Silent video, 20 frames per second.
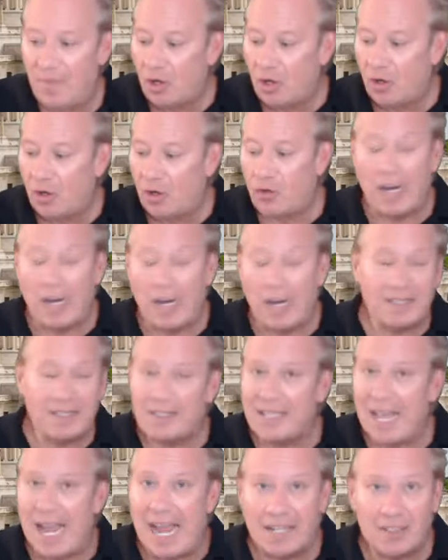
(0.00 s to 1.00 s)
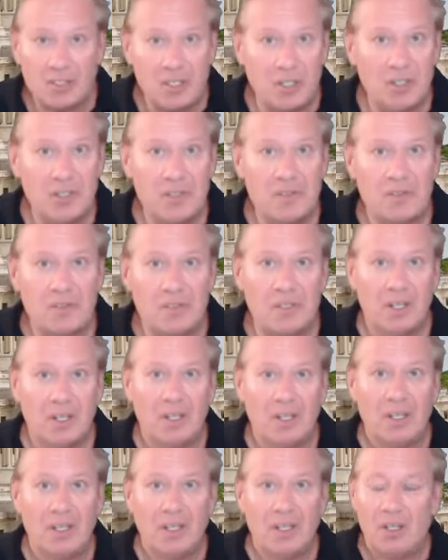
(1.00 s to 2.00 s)
Crisis actors,
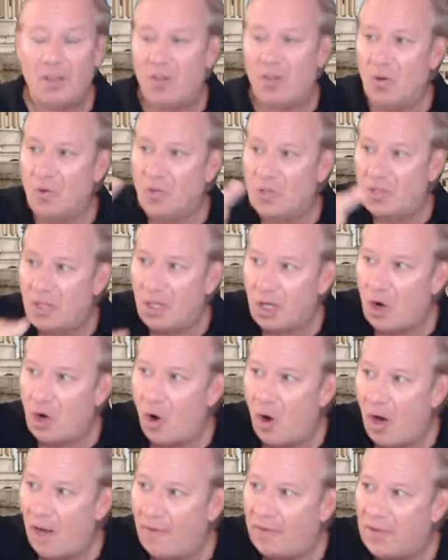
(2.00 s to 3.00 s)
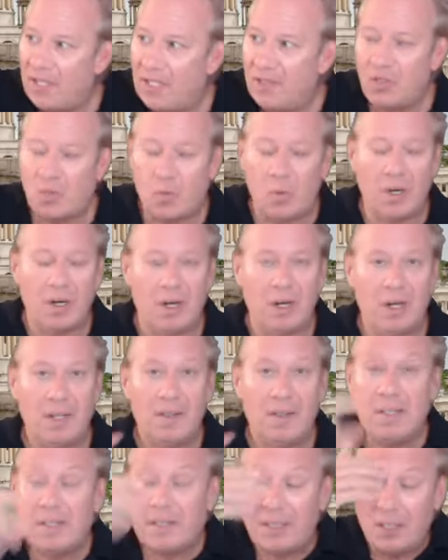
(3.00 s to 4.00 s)
the coffins
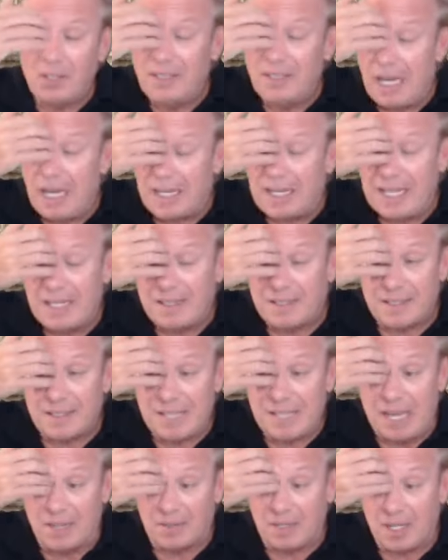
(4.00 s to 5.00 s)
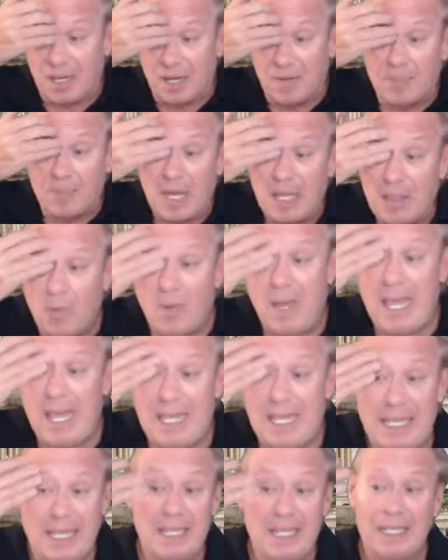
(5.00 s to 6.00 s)
there's still nutcases out there. By the
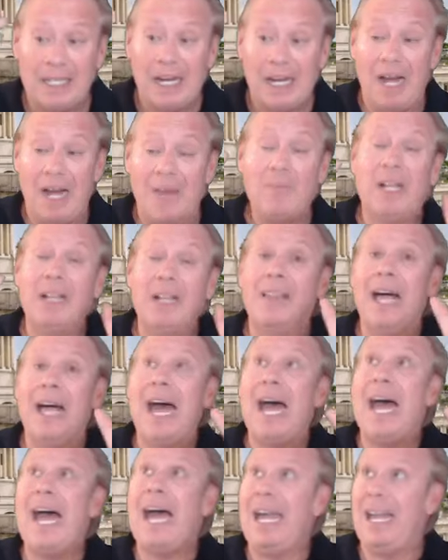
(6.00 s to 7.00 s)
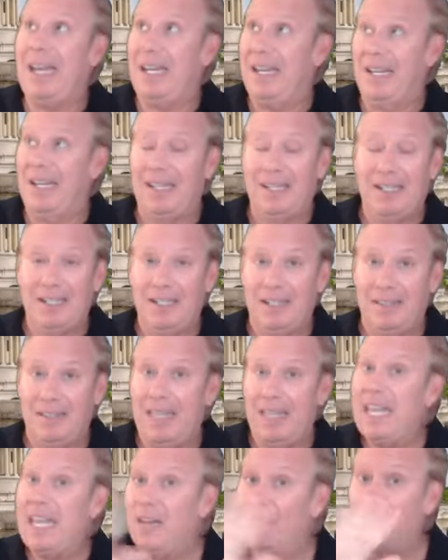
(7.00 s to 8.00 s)
way, I'm glad
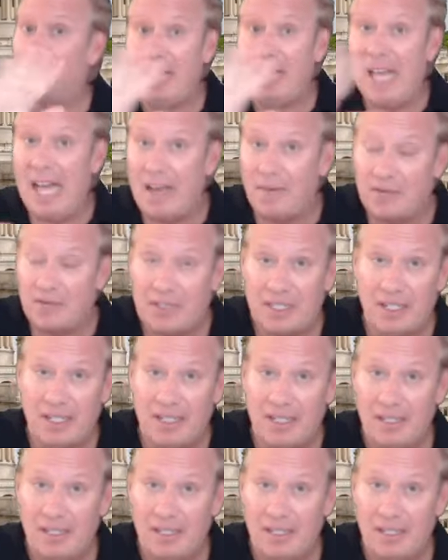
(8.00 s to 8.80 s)
they have left